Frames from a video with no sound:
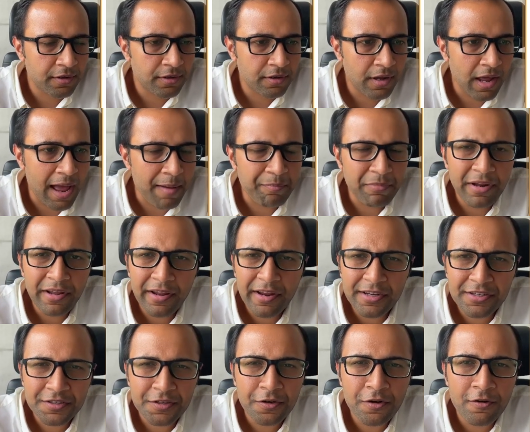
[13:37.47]

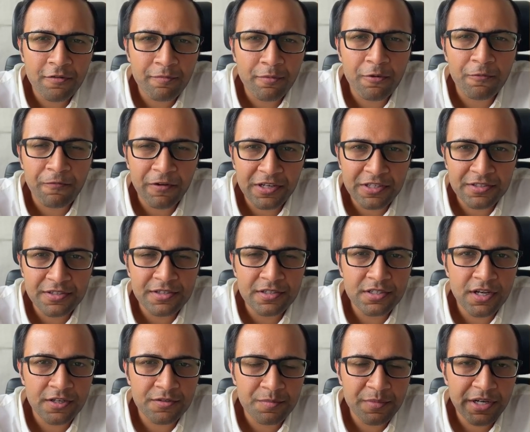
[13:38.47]
application of professional
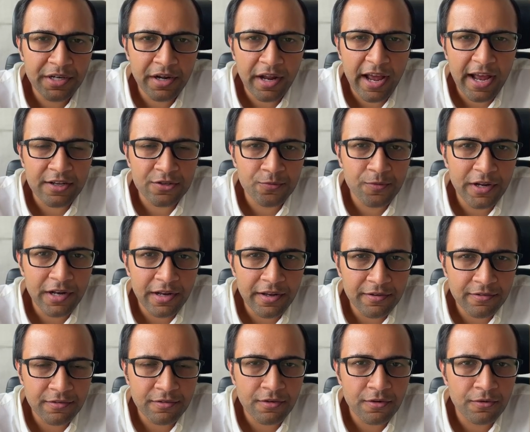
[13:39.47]
judgment, as well
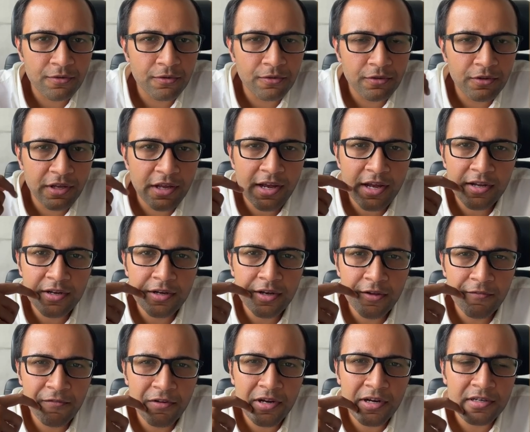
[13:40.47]
as they are
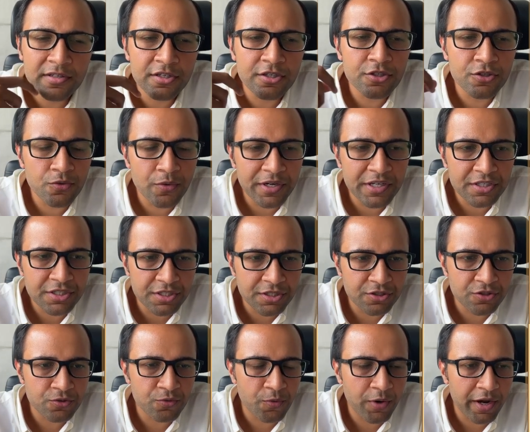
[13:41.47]
difficult
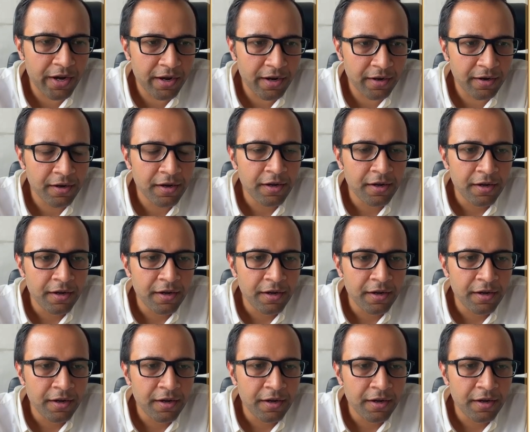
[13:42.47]
situations where